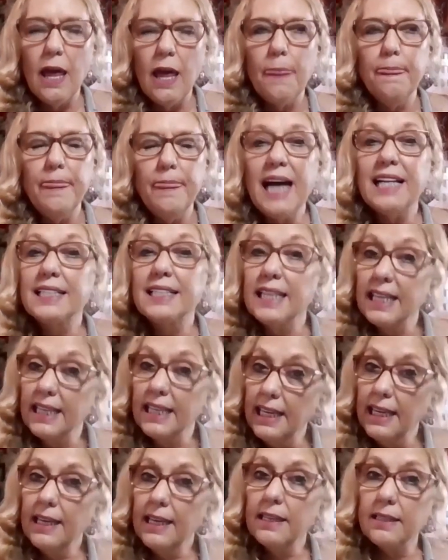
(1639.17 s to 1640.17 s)
that to
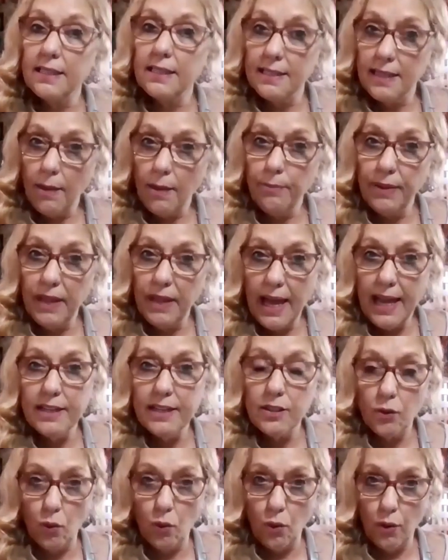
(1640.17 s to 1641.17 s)
get
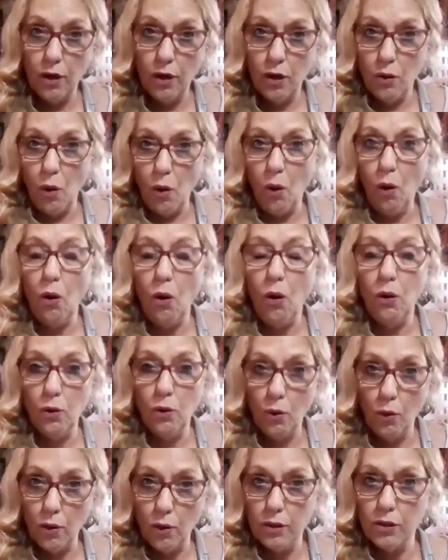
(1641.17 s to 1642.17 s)
someplace or a goal
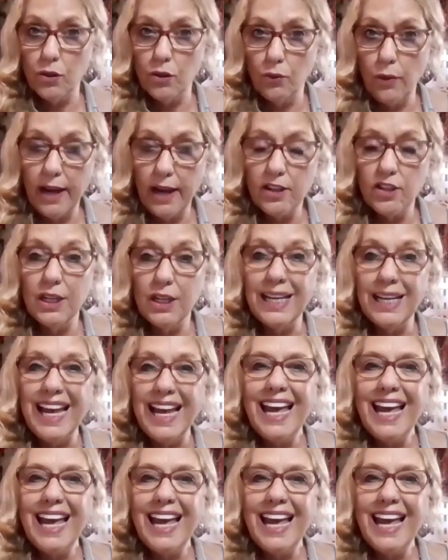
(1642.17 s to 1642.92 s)
or a direction,